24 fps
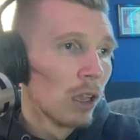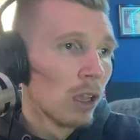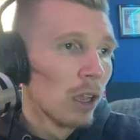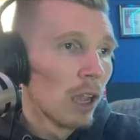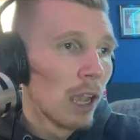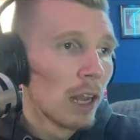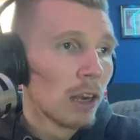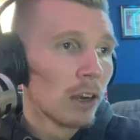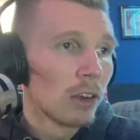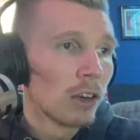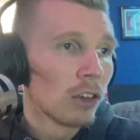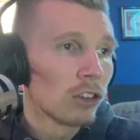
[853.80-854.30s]

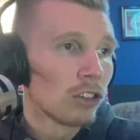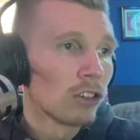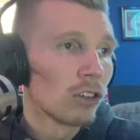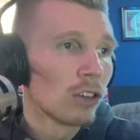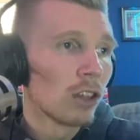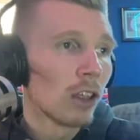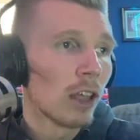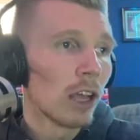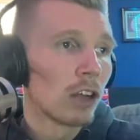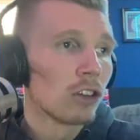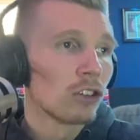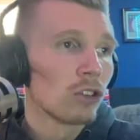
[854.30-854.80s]
In addition to
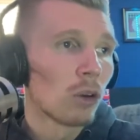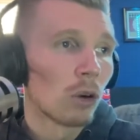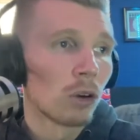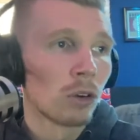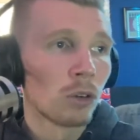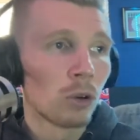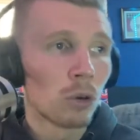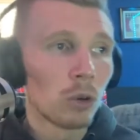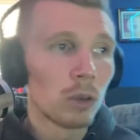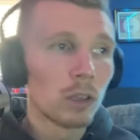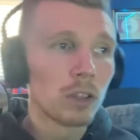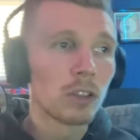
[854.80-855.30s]
that, Jordan
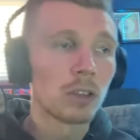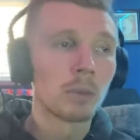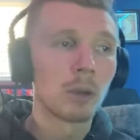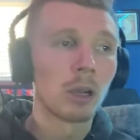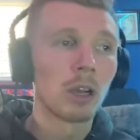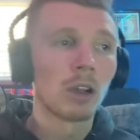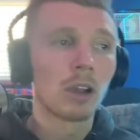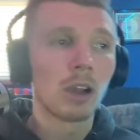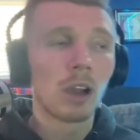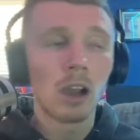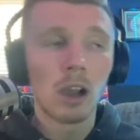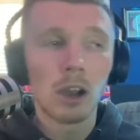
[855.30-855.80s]

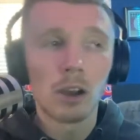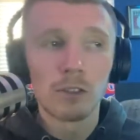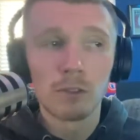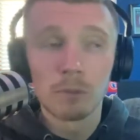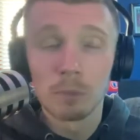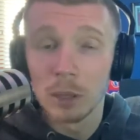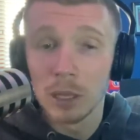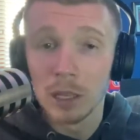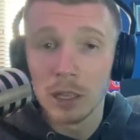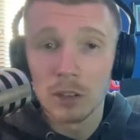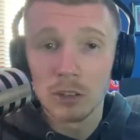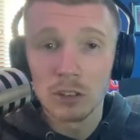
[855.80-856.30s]
Huitema of
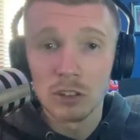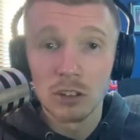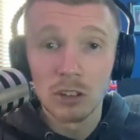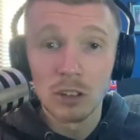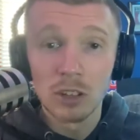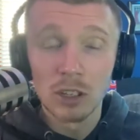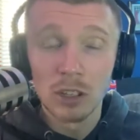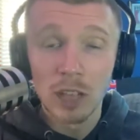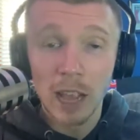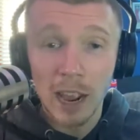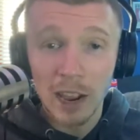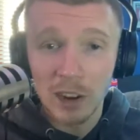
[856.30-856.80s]

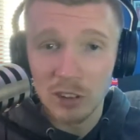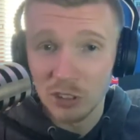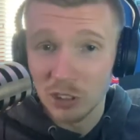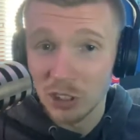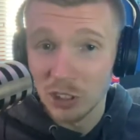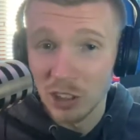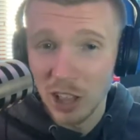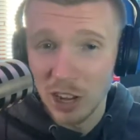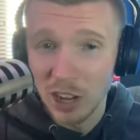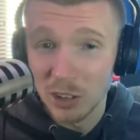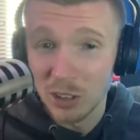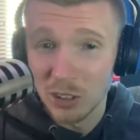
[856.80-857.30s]
PSG, actually
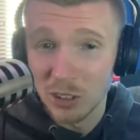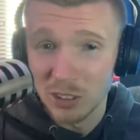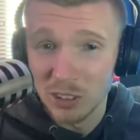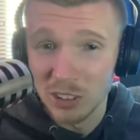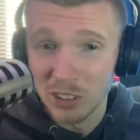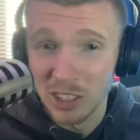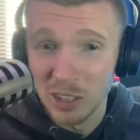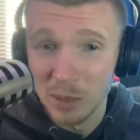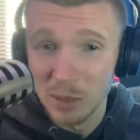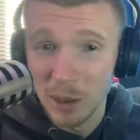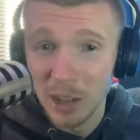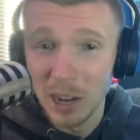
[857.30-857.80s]
Alana Cook's
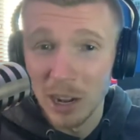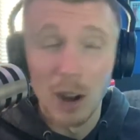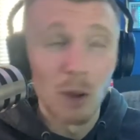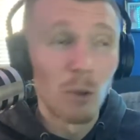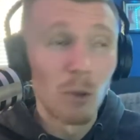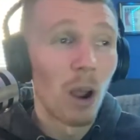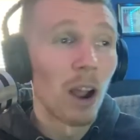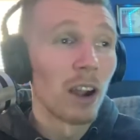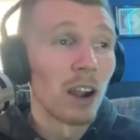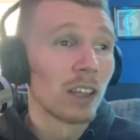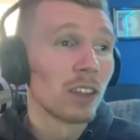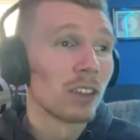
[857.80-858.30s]
teammate,
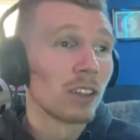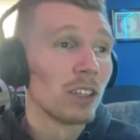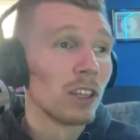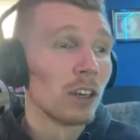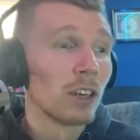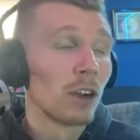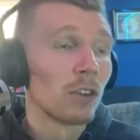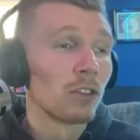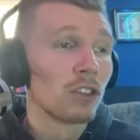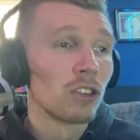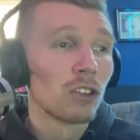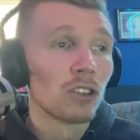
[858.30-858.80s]
ironically
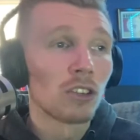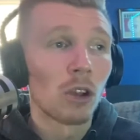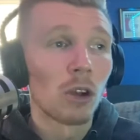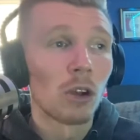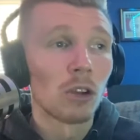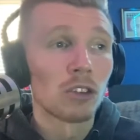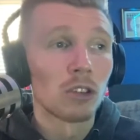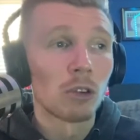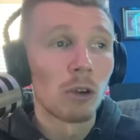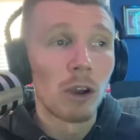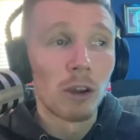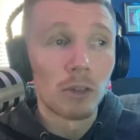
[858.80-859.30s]
enough, she's
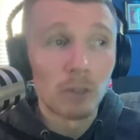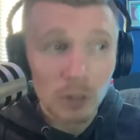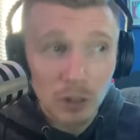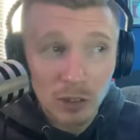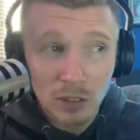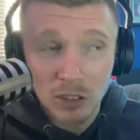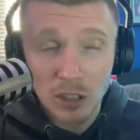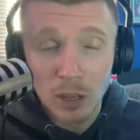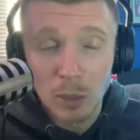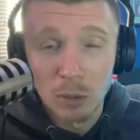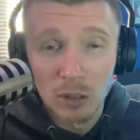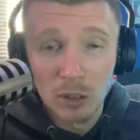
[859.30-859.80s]
also out for the
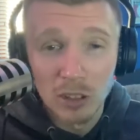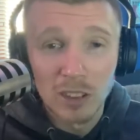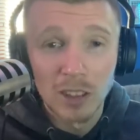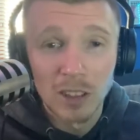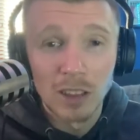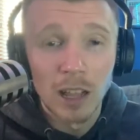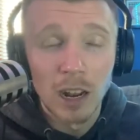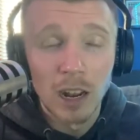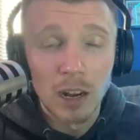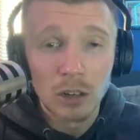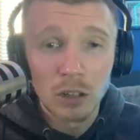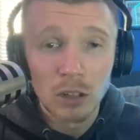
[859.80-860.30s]
same reason
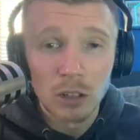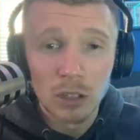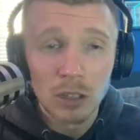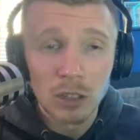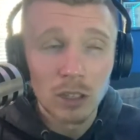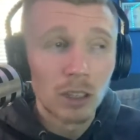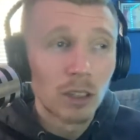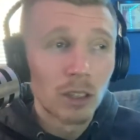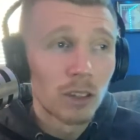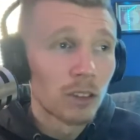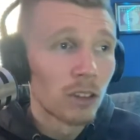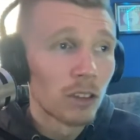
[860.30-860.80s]
Alana Cook
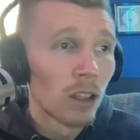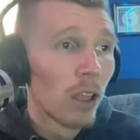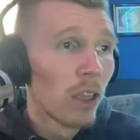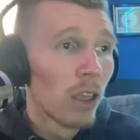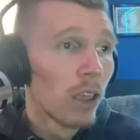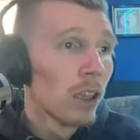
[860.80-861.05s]
is.